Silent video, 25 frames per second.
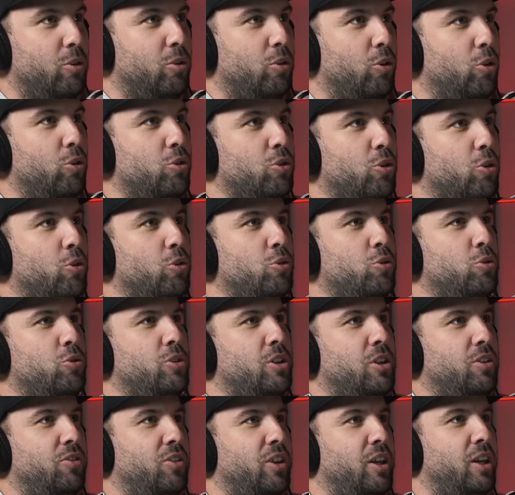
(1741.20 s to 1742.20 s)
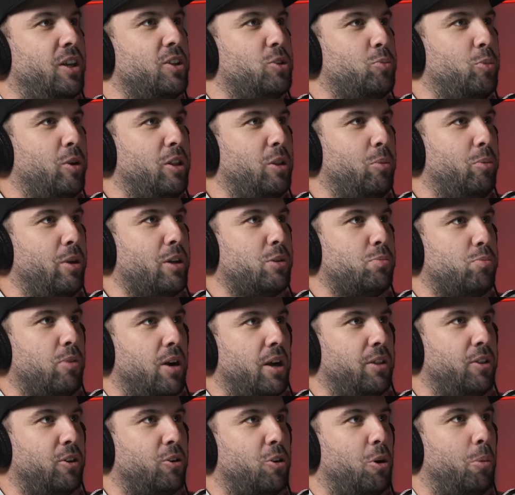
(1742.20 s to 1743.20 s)
Who do you think has been the best
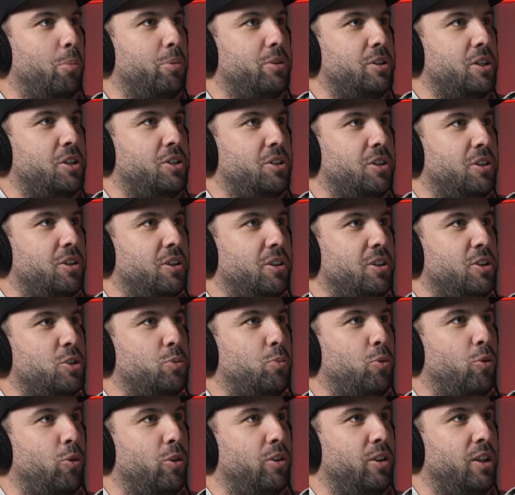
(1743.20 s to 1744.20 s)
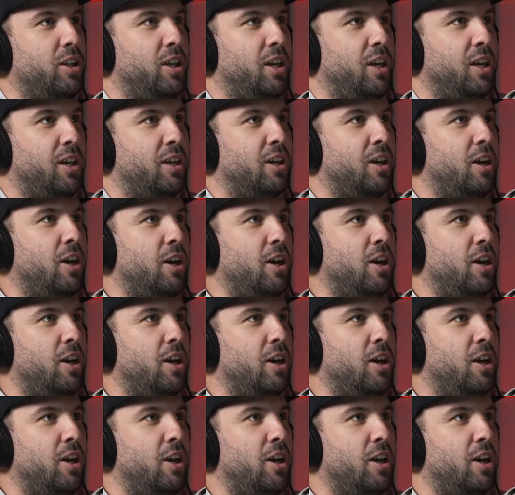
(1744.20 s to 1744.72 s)
player in the competition to this point in the year?